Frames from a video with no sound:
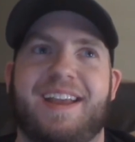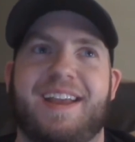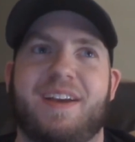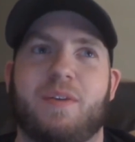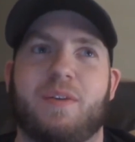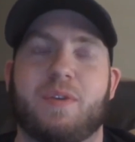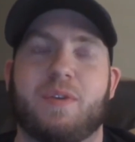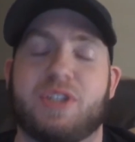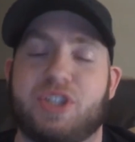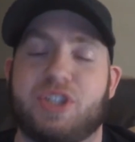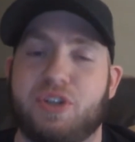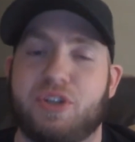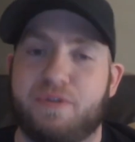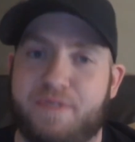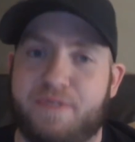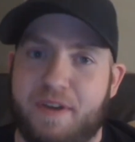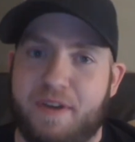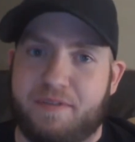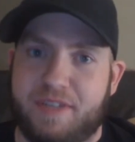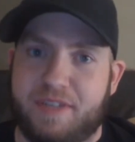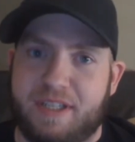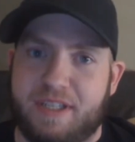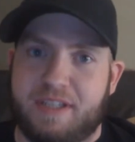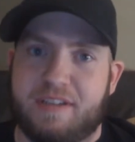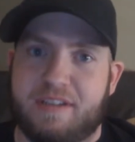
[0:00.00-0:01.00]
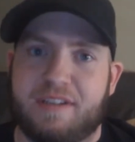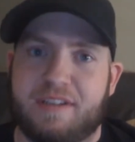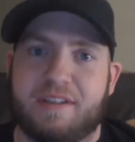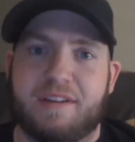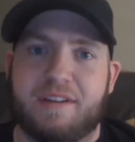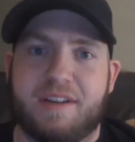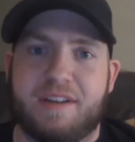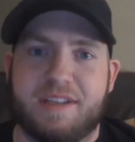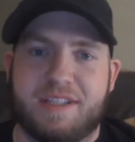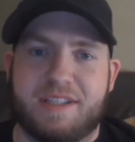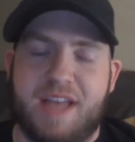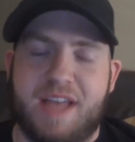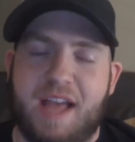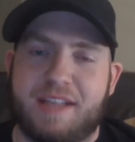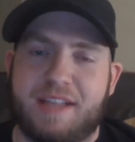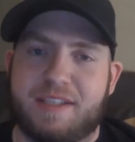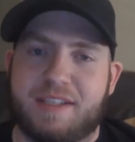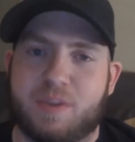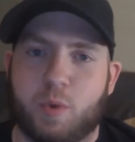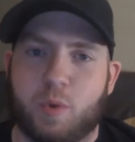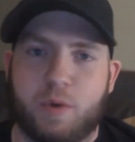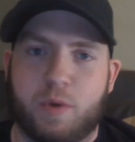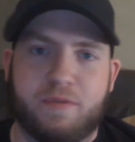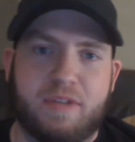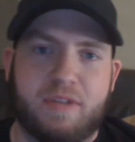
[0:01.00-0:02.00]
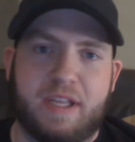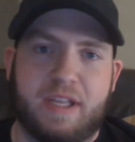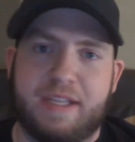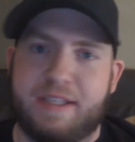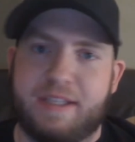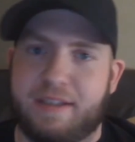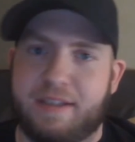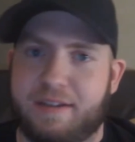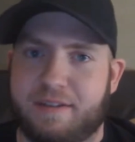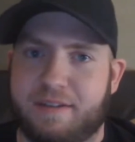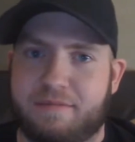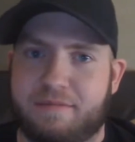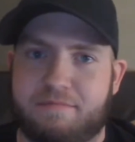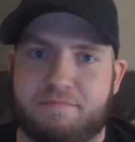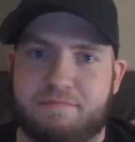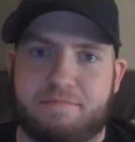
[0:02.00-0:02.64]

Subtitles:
was 250, because that's sort of like a